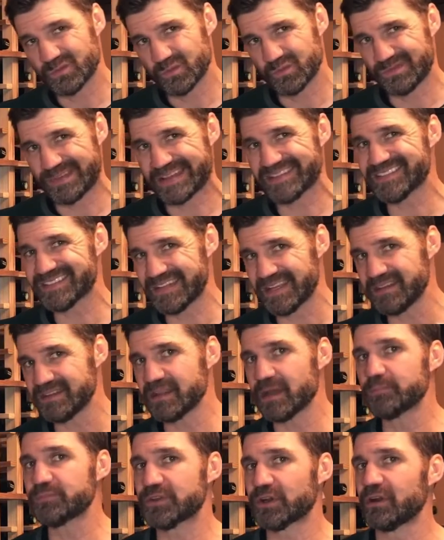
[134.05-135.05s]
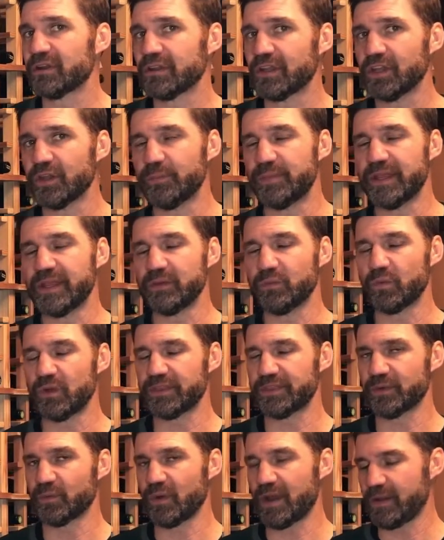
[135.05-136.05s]
that's getting up there a little bit
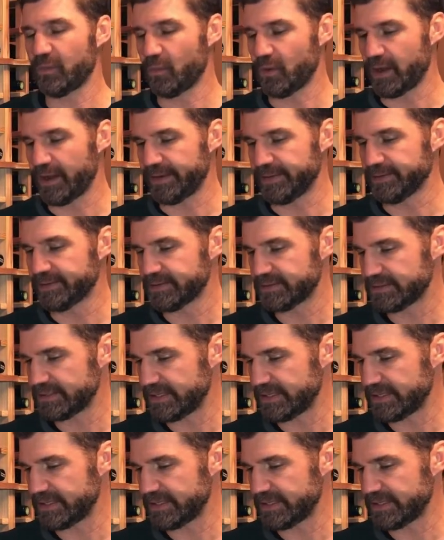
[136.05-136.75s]
with a white wine.